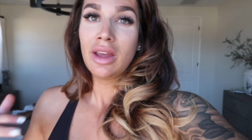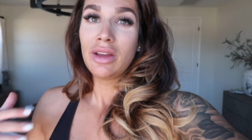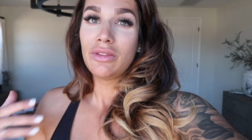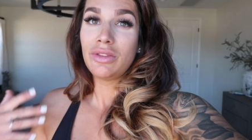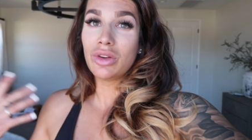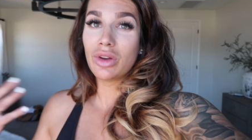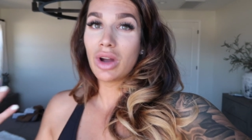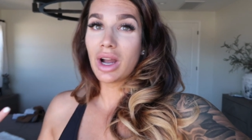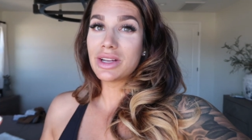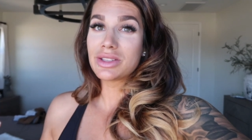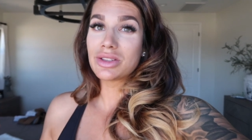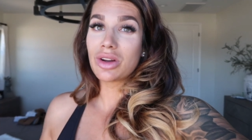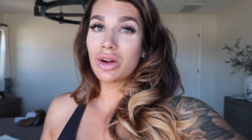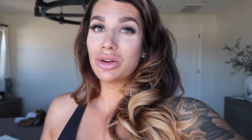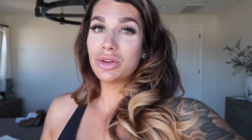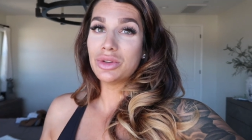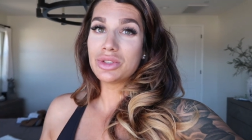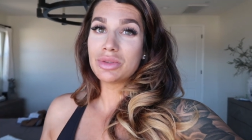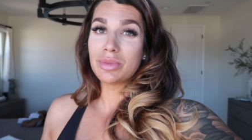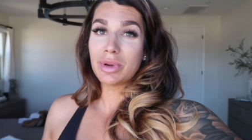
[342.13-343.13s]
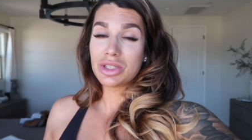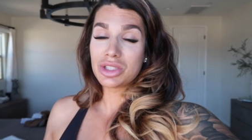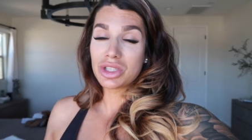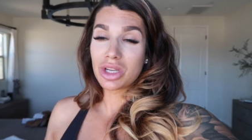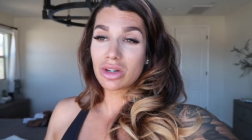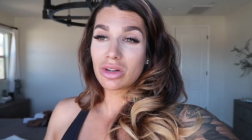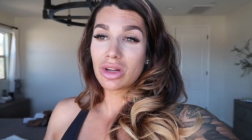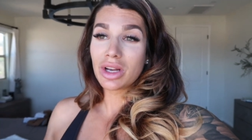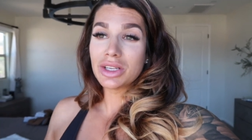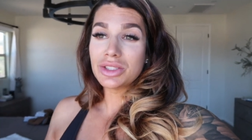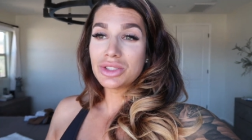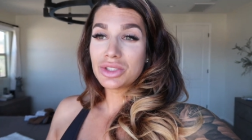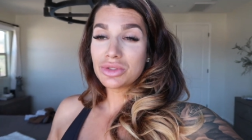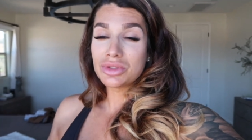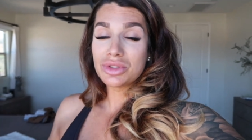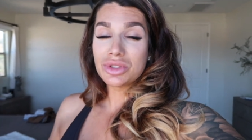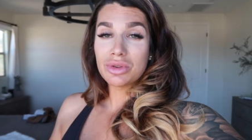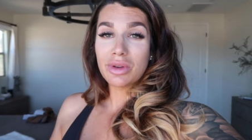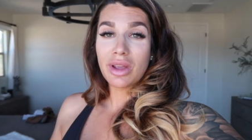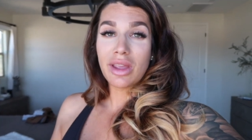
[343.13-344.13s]
If you guys are new to my channel, I do
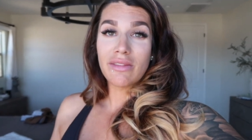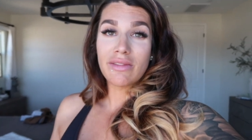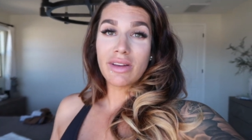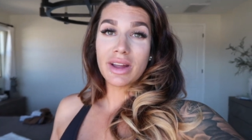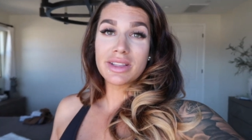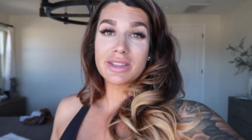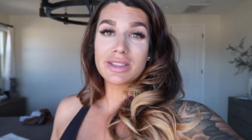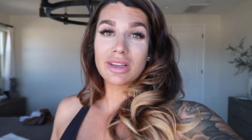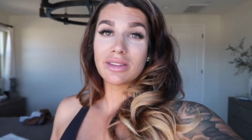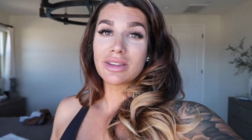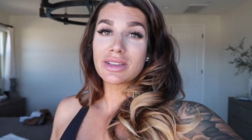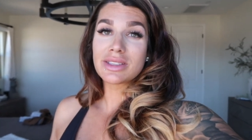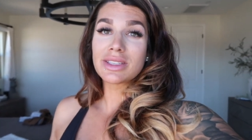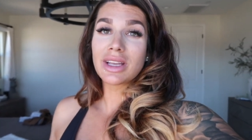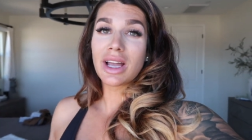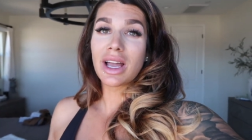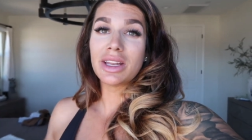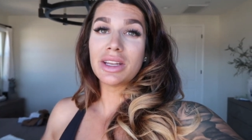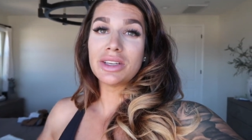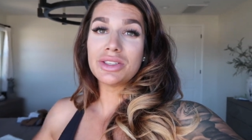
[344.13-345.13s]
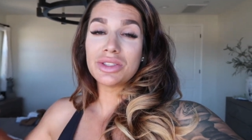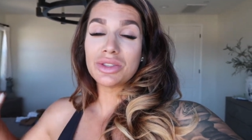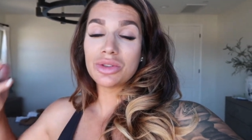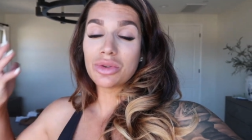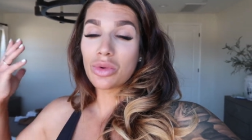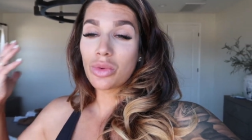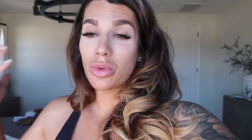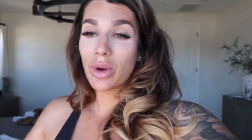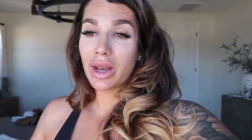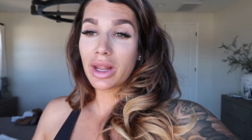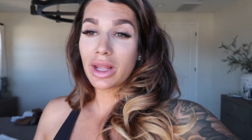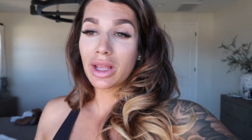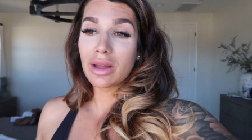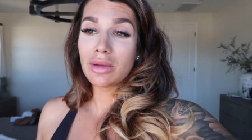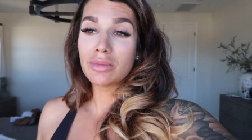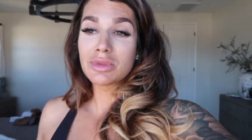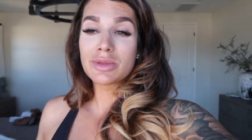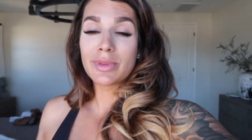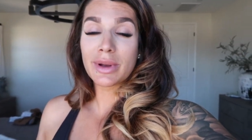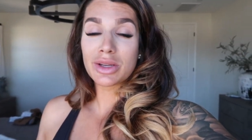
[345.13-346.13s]
do events on the side. I do wedding
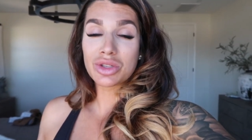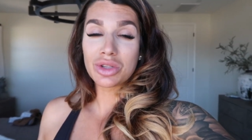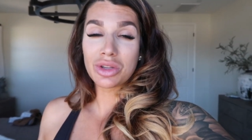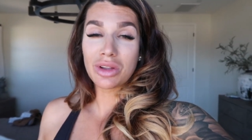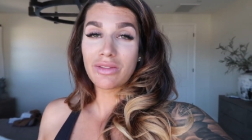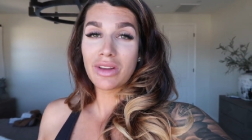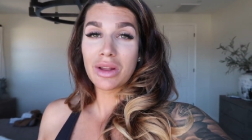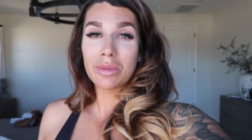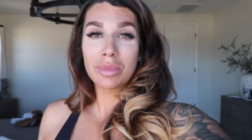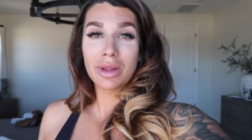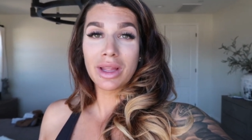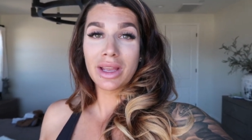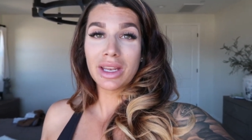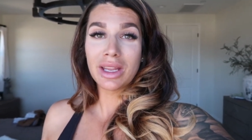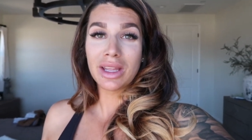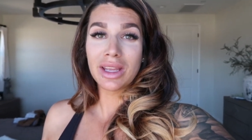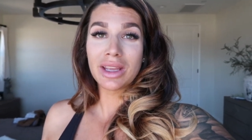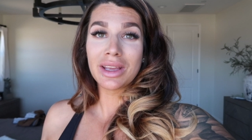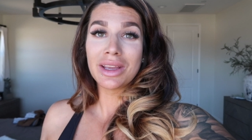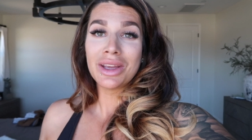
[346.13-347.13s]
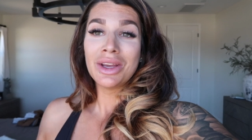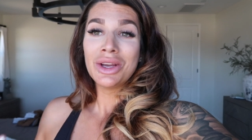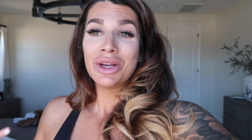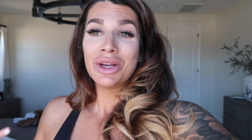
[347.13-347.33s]
and special event planning.